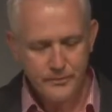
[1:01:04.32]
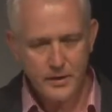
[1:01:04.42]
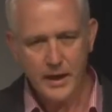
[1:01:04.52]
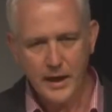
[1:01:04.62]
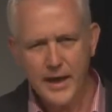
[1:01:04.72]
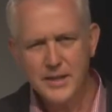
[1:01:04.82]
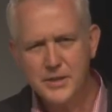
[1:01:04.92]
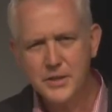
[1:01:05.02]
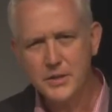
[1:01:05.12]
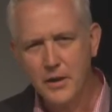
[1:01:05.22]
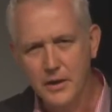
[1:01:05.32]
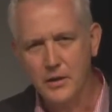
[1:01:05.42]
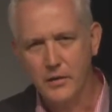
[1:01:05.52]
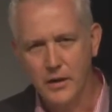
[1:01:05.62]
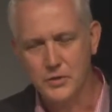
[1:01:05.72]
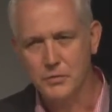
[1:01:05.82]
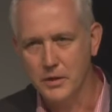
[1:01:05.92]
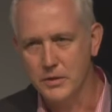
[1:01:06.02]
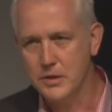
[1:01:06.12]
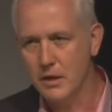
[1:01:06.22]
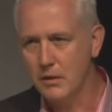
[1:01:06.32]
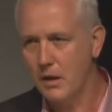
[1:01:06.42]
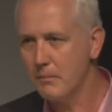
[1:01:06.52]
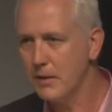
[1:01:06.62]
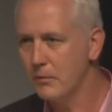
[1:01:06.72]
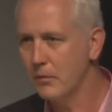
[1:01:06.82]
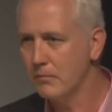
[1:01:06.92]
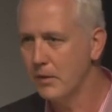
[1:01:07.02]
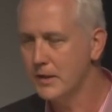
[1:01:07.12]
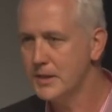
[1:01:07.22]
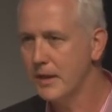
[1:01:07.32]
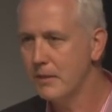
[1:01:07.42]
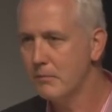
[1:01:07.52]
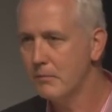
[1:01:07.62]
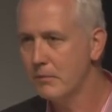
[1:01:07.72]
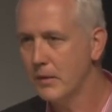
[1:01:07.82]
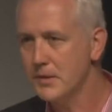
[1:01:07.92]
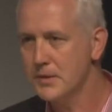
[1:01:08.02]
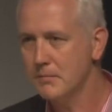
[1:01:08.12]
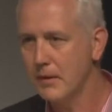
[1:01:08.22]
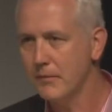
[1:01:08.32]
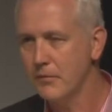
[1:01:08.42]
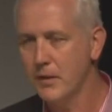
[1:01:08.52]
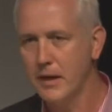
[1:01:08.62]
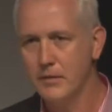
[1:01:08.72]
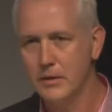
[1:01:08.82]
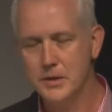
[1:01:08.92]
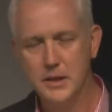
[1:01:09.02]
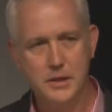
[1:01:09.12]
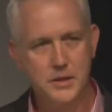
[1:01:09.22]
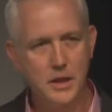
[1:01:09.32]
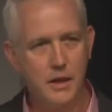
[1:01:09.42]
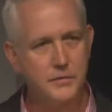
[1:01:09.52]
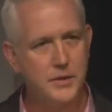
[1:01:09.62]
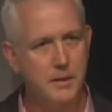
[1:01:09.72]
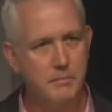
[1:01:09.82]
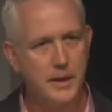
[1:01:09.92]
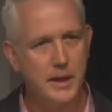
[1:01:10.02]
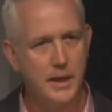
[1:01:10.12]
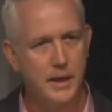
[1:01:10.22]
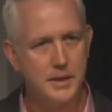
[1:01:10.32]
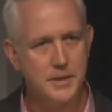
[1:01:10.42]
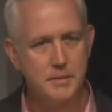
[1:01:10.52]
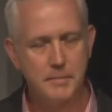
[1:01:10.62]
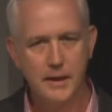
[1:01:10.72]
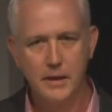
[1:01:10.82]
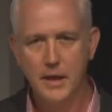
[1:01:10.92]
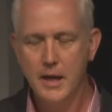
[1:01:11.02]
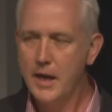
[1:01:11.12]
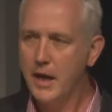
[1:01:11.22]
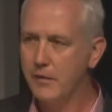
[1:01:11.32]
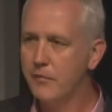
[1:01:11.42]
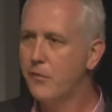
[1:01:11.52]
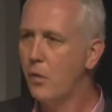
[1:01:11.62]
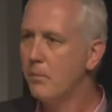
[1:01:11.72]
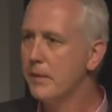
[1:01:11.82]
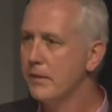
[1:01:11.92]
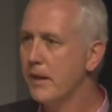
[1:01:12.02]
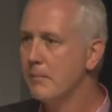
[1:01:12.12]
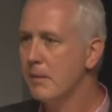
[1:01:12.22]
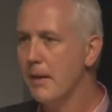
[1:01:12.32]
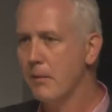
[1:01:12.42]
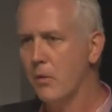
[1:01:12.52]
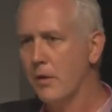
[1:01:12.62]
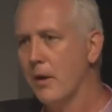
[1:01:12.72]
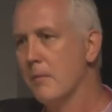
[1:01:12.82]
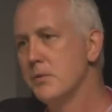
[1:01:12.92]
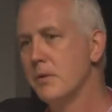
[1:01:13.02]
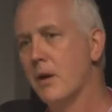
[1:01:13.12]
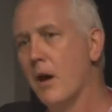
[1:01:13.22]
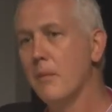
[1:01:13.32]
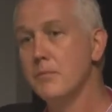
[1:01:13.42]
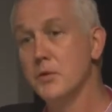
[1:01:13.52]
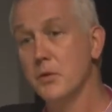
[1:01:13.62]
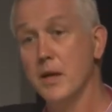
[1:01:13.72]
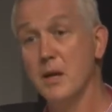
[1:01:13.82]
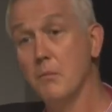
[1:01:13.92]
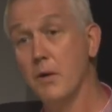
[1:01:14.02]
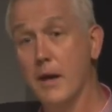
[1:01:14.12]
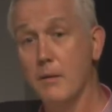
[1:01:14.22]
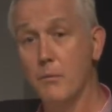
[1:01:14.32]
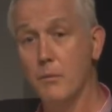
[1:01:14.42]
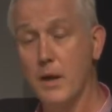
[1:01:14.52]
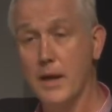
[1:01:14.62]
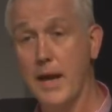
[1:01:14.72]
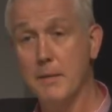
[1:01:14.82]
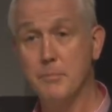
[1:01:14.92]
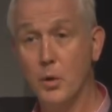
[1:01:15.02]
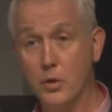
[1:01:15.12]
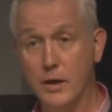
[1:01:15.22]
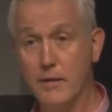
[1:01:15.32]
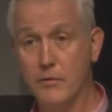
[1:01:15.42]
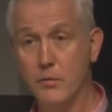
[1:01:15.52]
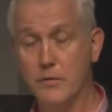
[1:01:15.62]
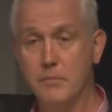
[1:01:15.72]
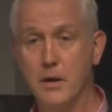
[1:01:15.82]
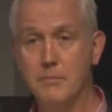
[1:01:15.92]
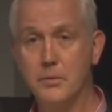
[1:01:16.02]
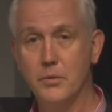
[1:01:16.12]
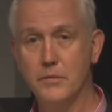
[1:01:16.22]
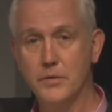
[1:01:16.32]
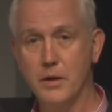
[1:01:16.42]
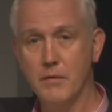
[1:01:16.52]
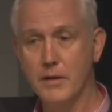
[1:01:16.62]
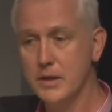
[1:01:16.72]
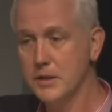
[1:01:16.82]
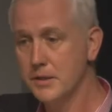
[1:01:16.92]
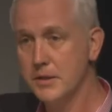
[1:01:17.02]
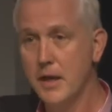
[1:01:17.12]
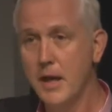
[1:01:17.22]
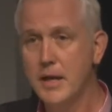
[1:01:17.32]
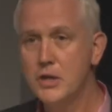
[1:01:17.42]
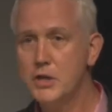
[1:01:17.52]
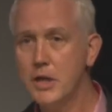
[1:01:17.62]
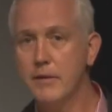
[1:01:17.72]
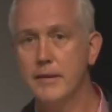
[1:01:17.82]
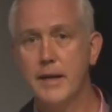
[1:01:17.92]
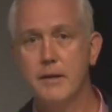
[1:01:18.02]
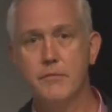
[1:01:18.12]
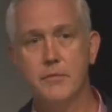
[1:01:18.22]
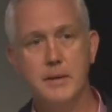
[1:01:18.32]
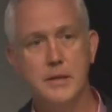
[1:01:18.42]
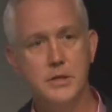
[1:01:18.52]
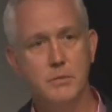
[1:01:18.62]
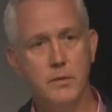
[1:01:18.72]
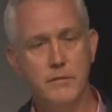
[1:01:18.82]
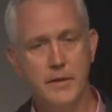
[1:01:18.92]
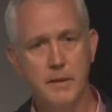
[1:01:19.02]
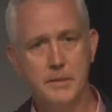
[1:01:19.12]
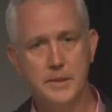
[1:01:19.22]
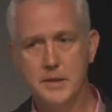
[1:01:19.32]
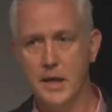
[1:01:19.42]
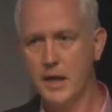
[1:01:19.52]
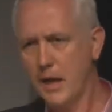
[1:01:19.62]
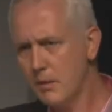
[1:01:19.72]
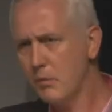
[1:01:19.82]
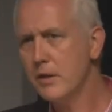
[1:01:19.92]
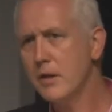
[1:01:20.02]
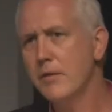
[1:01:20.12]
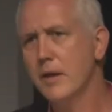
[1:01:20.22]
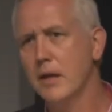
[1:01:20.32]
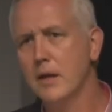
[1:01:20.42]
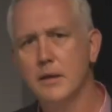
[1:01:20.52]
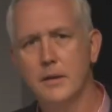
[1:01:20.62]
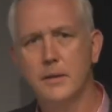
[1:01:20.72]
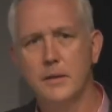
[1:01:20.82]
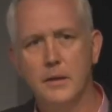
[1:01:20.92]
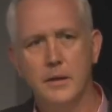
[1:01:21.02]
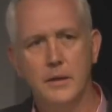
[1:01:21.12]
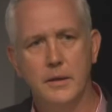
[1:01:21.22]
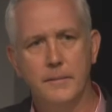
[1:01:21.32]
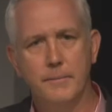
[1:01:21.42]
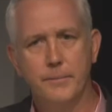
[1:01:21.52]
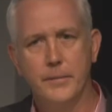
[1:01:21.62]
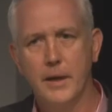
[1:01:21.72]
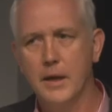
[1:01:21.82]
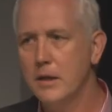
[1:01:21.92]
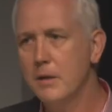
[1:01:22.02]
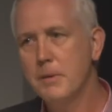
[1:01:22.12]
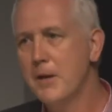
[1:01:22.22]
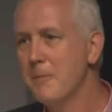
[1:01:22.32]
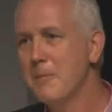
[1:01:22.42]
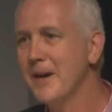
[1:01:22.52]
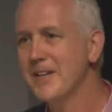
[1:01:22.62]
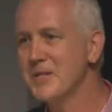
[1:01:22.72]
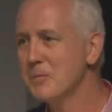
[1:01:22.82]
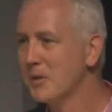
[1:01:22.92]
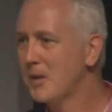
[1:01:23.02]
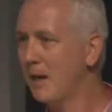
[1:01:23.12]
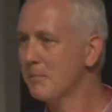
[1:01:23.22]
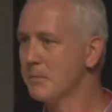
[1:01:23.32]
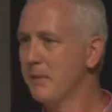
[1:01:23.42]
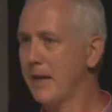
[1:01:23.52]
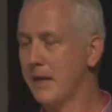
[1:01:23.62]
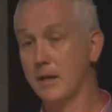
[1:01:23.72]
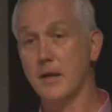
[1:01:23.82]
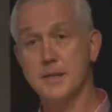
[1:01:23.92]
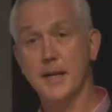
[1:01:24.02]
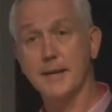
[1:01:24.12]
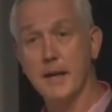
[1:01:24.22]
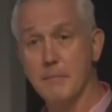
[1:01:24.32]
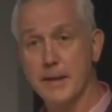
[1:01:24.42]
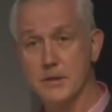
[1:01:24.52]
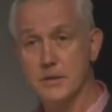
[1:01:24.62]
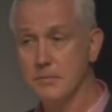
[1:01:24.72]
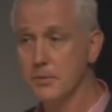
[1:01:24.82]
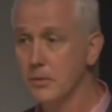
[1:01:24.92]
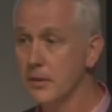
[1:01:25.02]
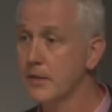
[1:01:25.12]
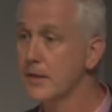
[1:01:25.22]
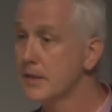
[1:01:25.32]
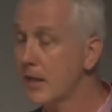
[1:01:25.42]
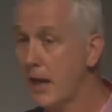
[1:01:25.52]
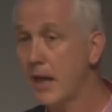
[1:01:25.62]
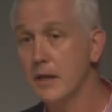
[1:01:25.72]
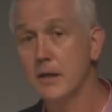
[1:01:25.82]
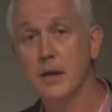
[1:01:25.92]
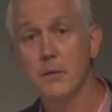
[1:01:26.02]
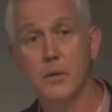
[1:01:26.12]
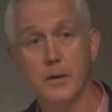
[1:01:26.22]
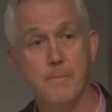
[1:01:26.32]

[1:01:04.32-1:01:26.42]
It has to start at grassroots. So I meet with my team once a month. We have our staff team meeting, and it's about informing them about what I'm doing and at board level with my board of directors, sharing that information with them and saying, "Hey, what do you think?" And you'd be amazed what comes back, and I take that back to the board and I say, "Hey, you know what?